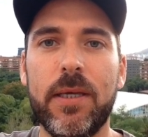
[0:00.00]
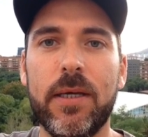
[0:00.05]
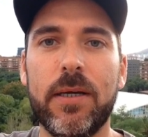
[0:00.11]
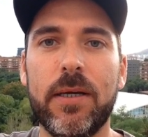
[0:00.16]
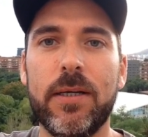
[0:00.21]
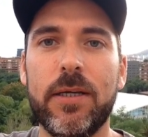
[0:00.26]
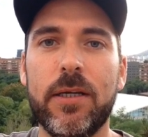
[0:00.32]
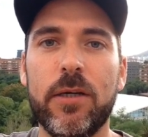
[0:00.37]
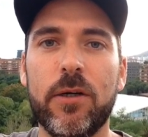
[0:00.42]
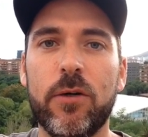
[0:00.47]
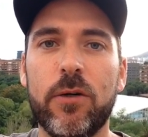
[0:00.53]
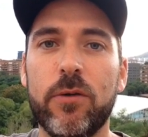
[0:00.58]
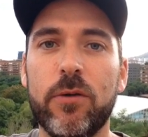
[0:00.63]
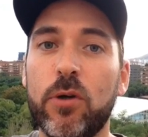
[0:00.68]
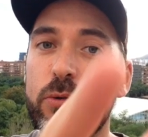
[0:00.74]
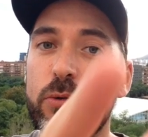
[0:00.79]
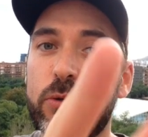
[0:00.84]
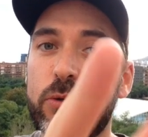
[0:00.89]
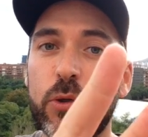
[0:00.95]
You know, the
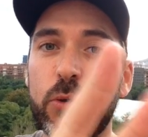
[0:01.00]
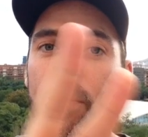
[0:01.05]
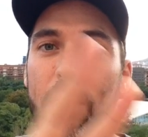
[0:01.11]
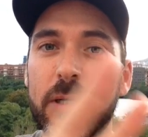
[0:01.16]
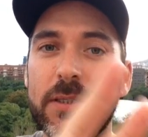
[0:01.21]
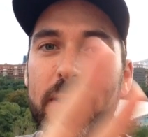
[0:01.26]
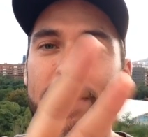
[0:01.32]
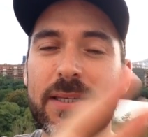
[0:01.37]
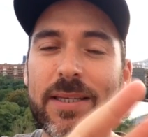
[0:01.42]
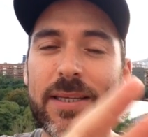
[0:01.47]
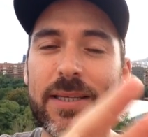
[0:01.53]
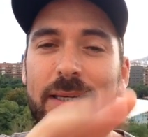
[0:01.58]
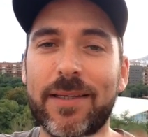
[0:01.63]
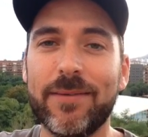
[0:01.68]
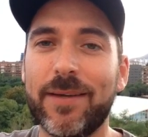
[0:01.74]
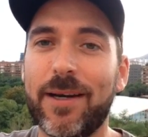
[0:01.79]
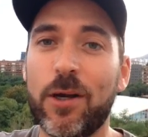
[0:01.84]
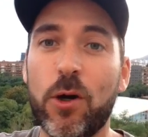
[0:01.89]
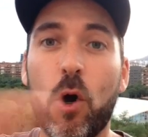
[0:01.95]
whole 2 months
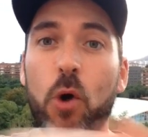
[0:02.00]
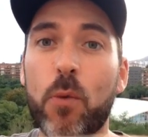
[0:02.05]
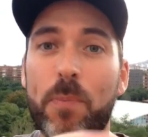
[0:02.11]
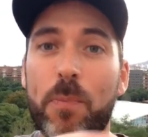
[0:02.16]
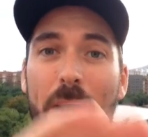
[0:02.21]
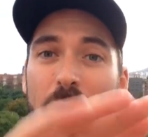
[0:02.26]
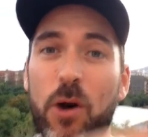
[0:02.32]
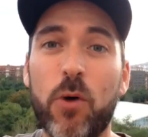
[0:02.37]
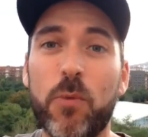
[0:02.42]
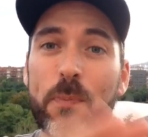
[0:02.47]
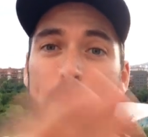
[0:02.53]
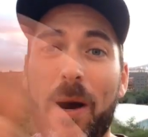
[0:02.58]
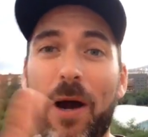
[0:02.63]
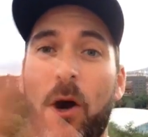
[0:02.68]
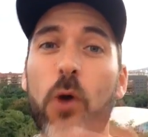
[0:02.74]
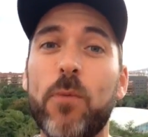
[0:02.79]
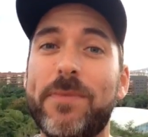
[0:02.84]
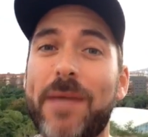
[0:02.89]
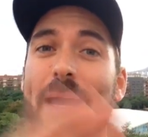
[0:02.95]
thing, I hope
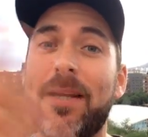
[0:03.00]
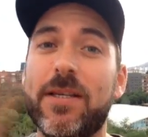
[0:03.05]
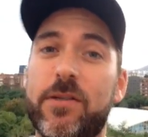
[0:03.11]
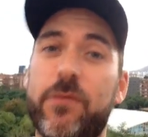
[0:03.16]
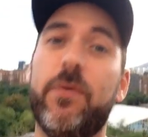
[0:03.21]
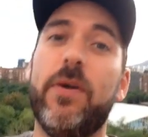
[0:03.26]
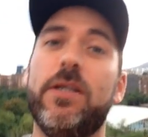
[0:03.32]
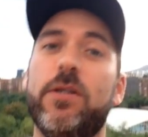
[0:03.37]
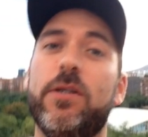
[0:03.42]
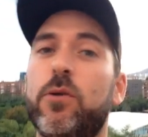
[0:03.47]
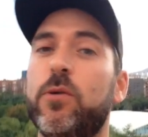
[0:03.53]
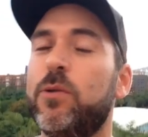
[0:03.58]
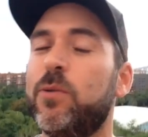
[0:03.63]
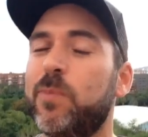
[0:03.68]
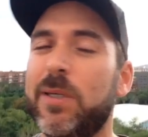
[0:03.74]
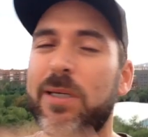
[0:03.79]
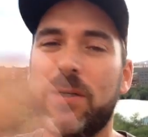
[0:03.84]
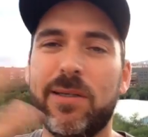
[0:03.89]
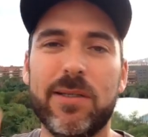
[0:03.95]
that is fake news,
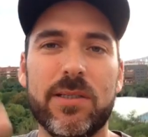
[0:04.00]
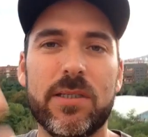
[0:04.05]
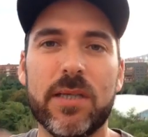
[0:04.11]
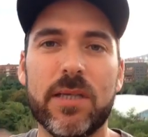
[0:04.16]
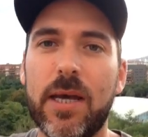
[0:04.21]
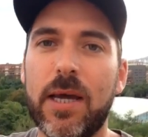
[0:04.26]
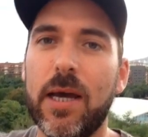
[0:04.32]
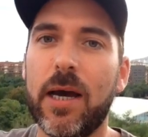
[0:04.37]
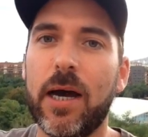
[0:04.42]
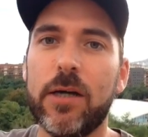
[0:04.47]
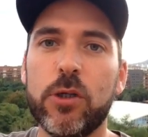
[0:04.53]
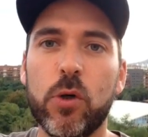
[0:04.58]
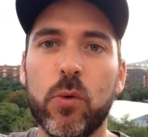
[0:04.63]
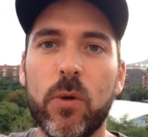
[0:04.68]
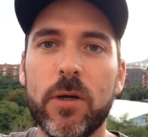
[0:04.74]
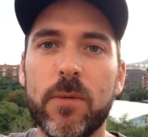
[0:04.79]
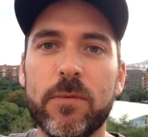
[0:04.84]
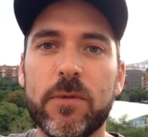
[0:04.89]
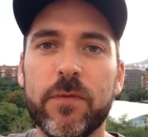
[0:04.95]
because I don't
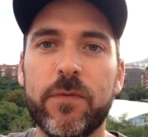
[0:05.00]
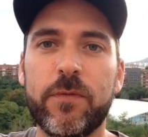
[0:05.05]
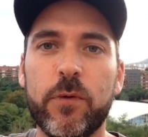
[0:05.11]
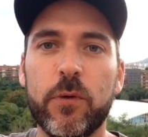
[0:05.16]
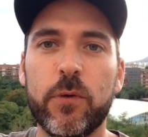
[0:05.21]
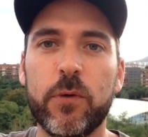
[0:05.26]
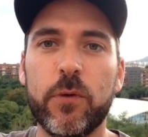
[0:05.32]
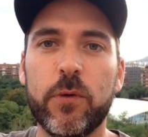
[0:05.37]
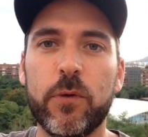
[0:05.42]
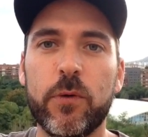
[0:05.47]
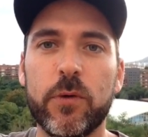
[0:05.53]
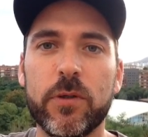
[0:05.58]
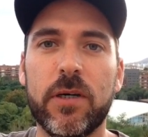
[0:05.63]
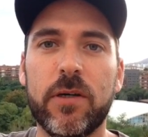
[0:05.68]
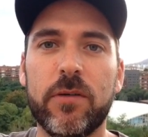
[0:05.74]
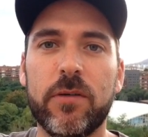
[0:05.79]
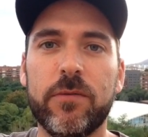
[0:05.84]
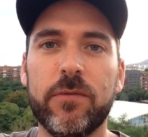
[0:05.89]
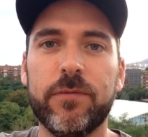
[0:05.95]
want him to force himself.